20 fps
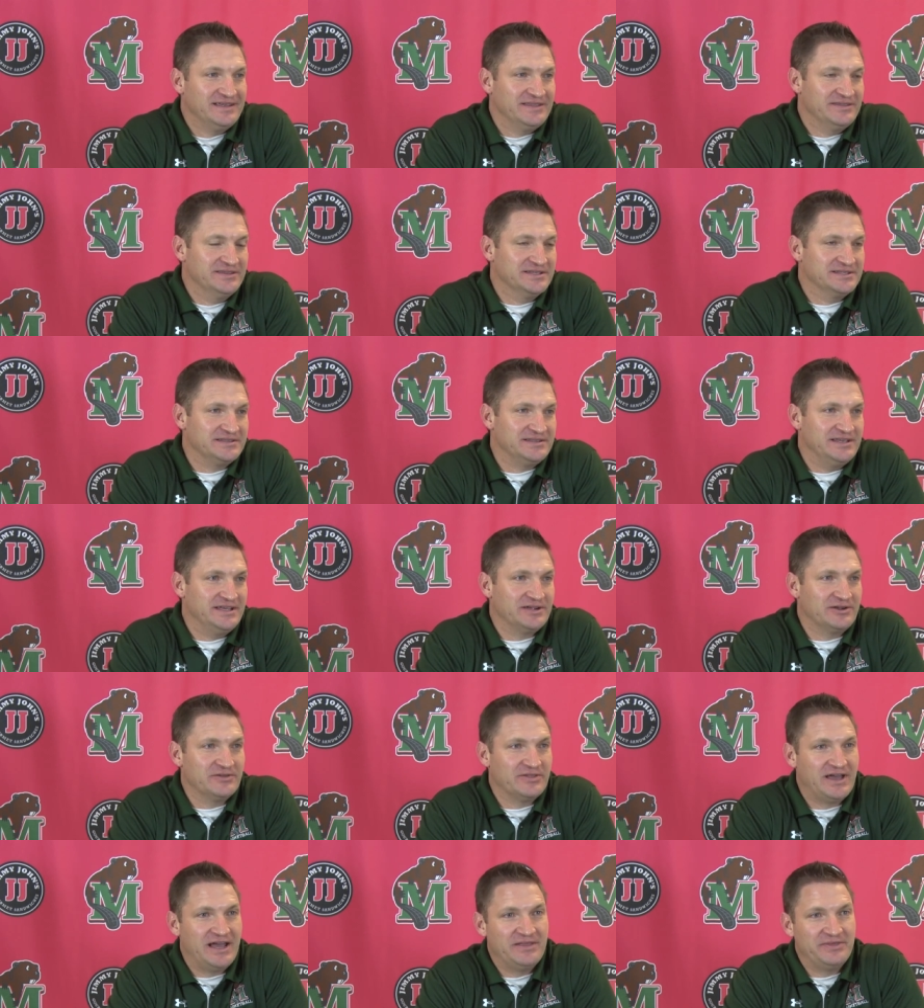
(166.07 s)
this thing
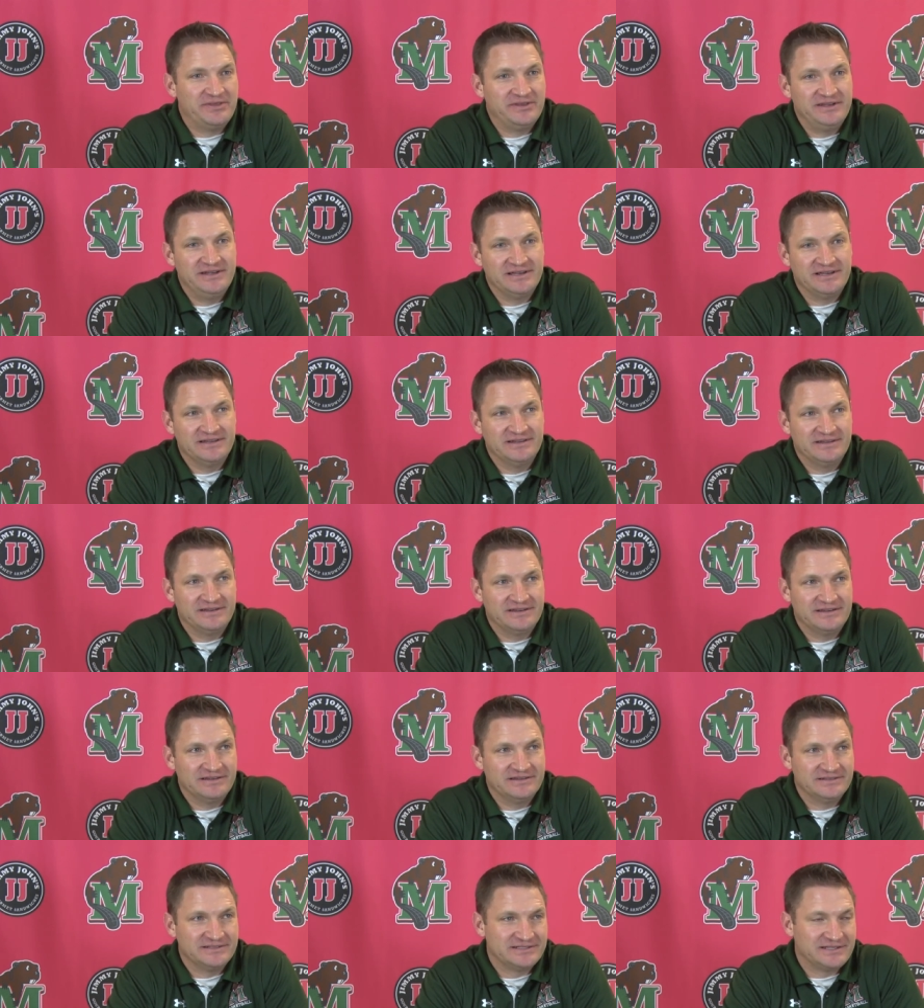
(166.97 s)
or that thing and
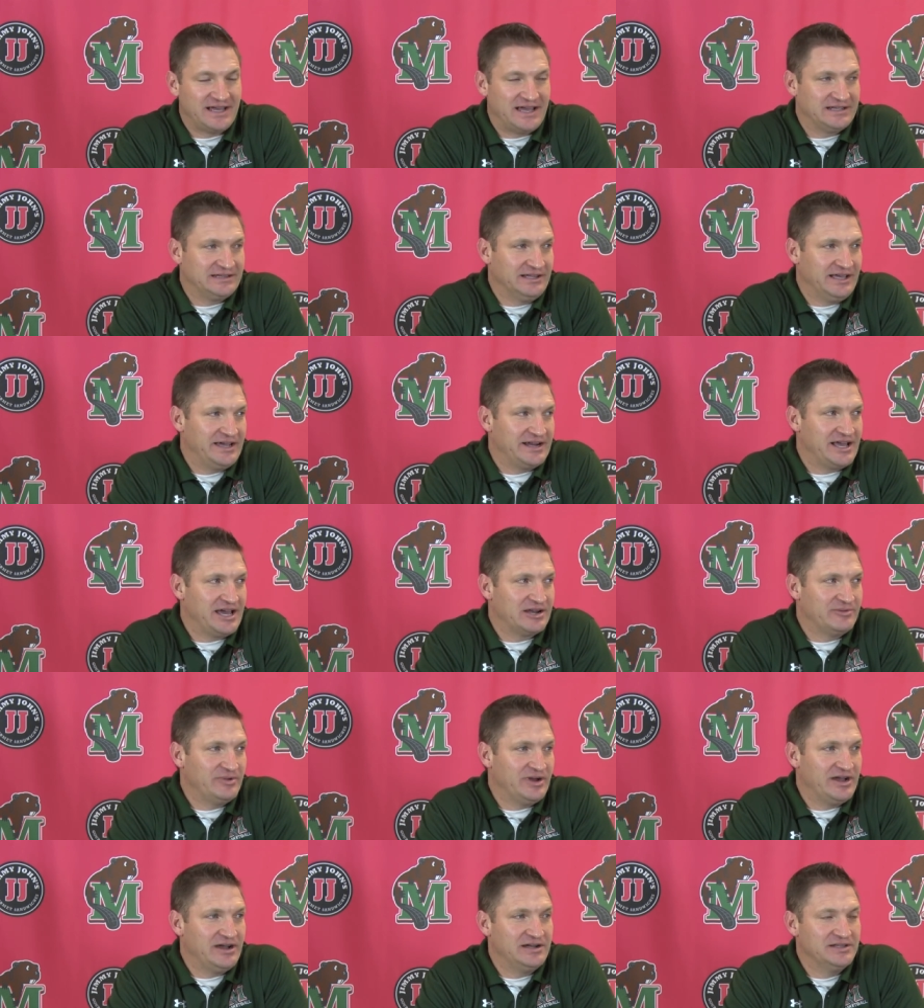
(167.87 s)
sideline out
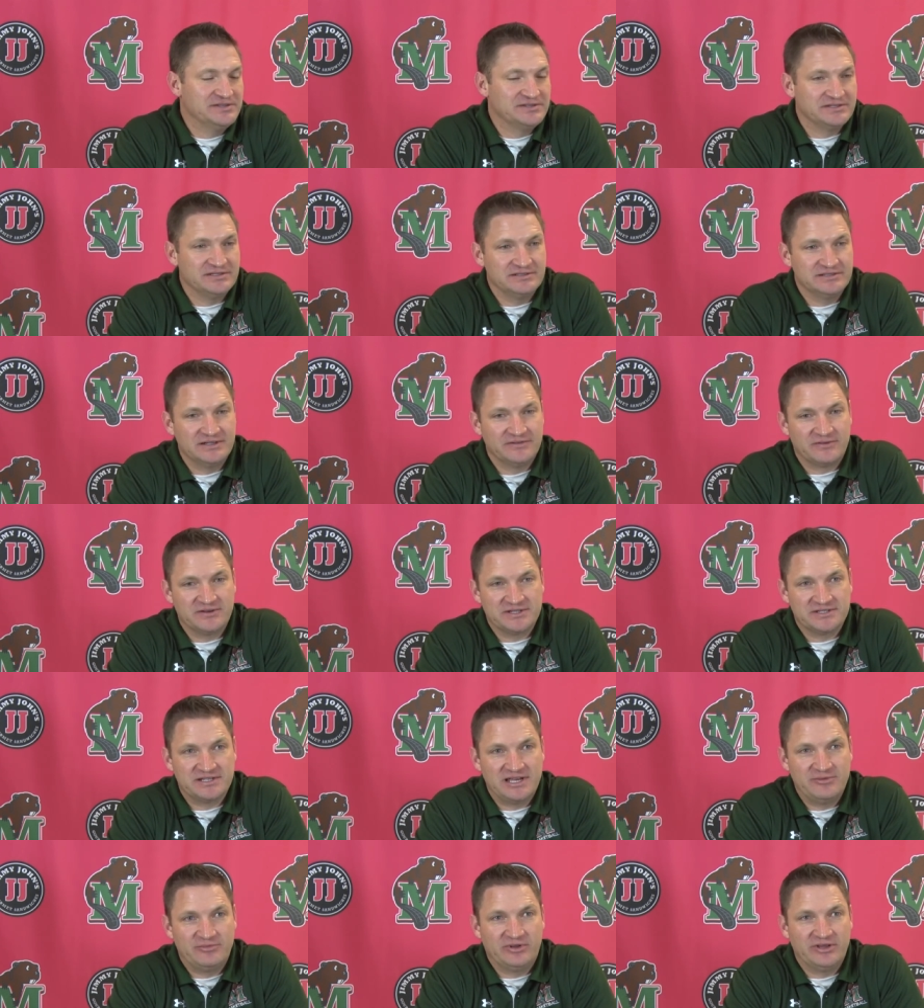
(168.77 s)
of bounds and different
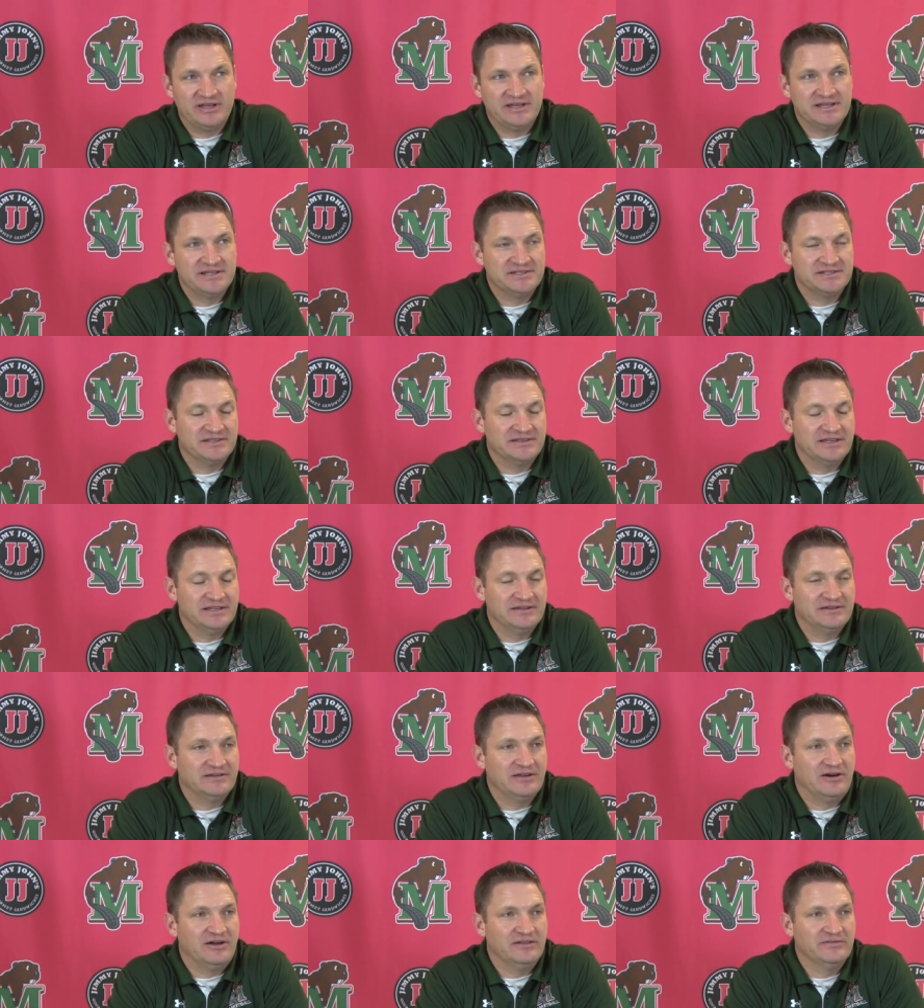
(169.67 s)
set plays, and then
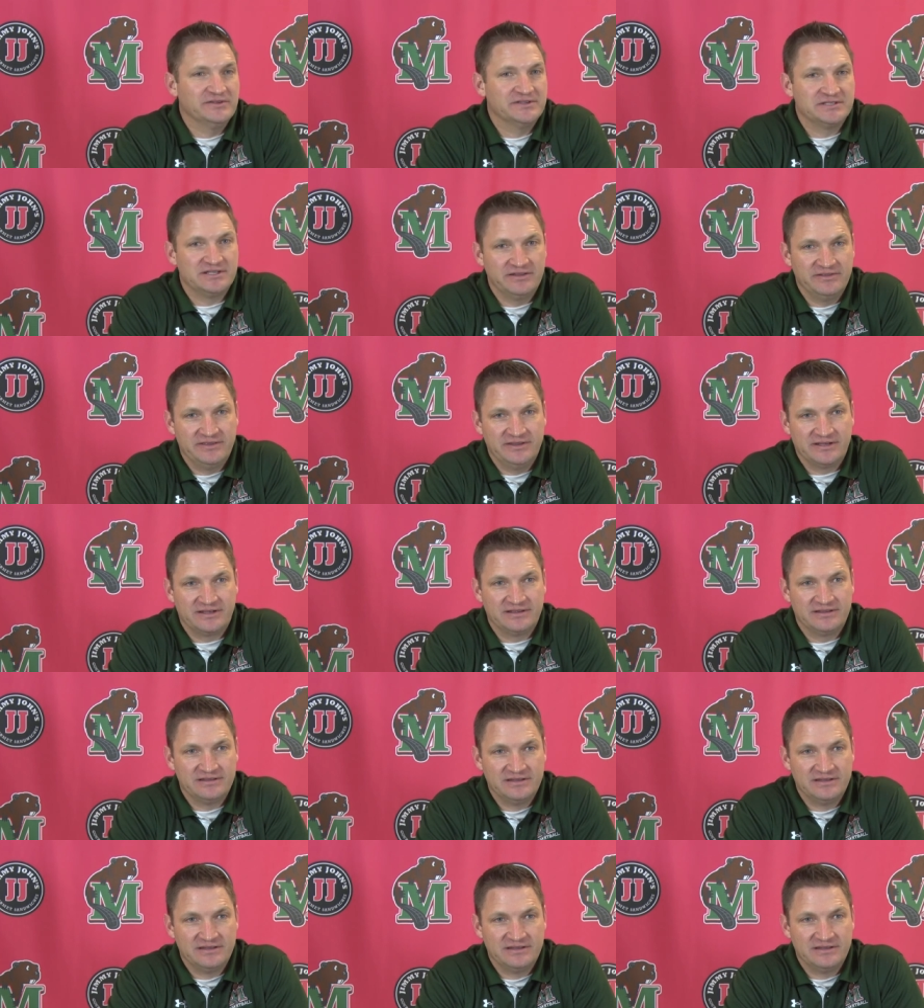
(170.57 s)
all of a sudden, the,